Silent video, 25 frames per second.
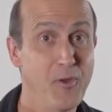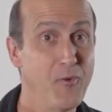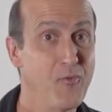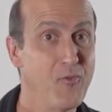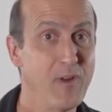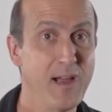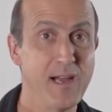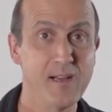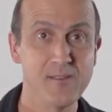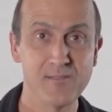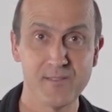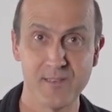
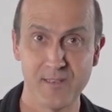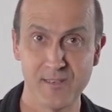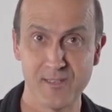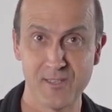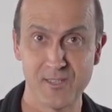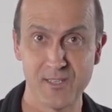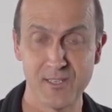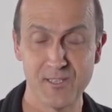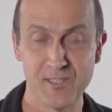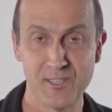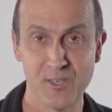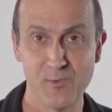around
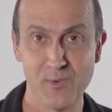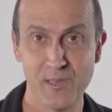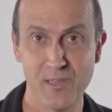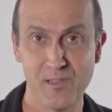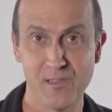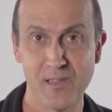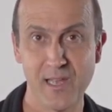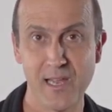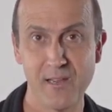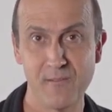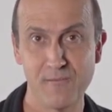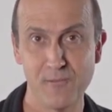us. And so we're
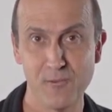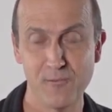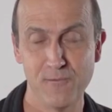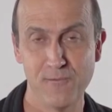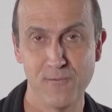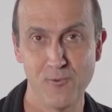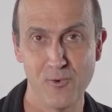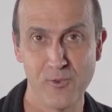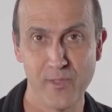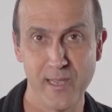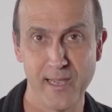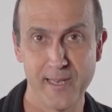thankful
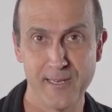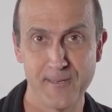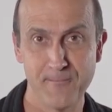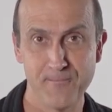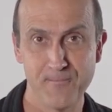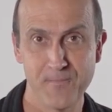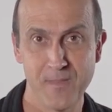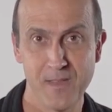for that.